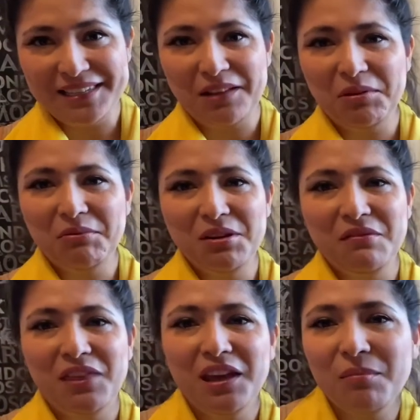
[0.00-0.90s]
Tell me what do you
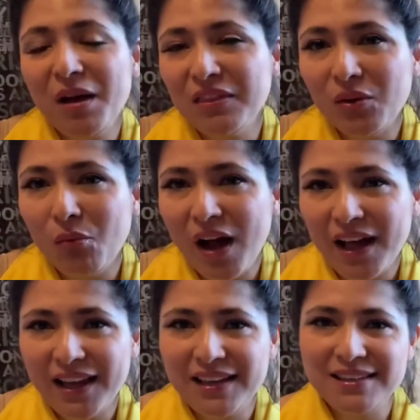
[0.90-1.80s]
think about the
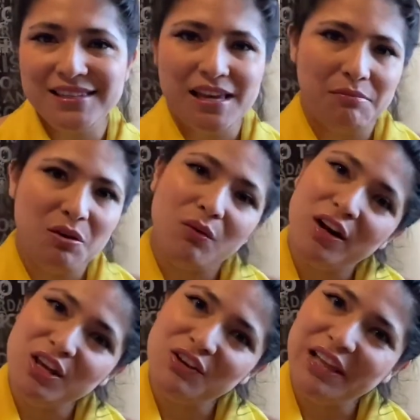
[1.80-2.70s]
wines. Tell me, what
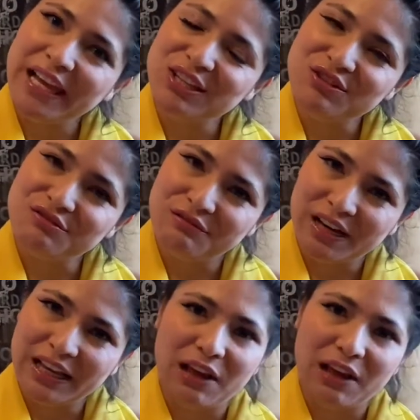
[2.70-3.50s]
do you like to drink?